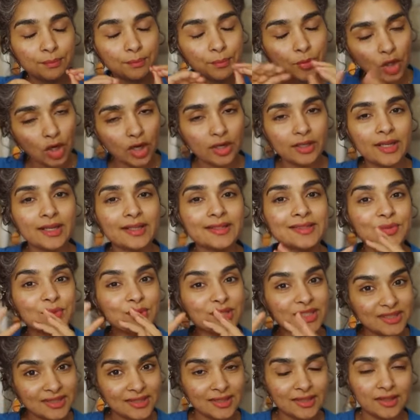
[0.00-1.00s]
products
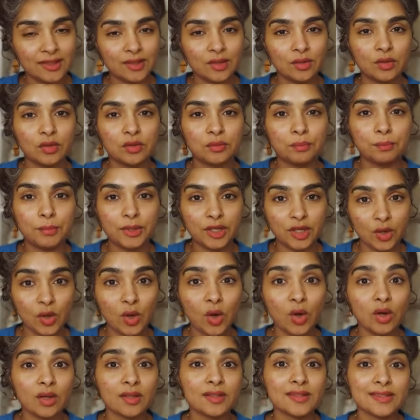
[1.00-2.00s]
with silicone
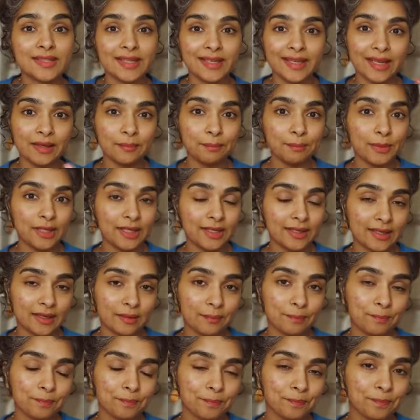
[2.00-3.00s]
because they can build
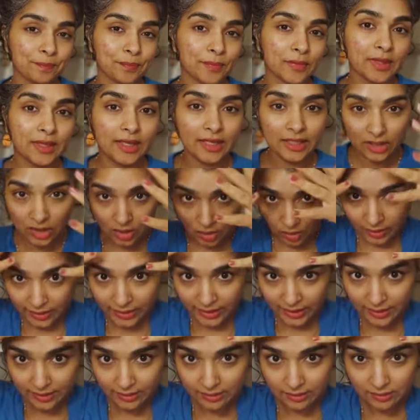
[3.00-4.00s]
up in your
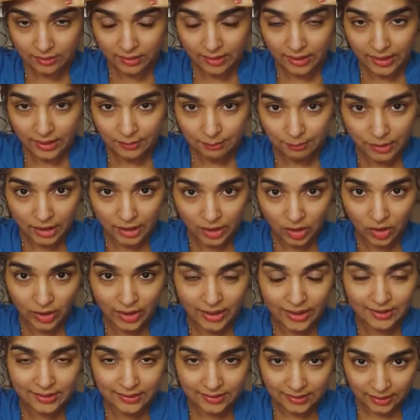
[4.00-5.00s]
hair and make your
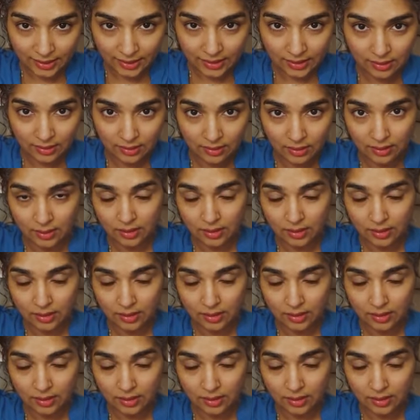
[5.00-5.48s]
hair dull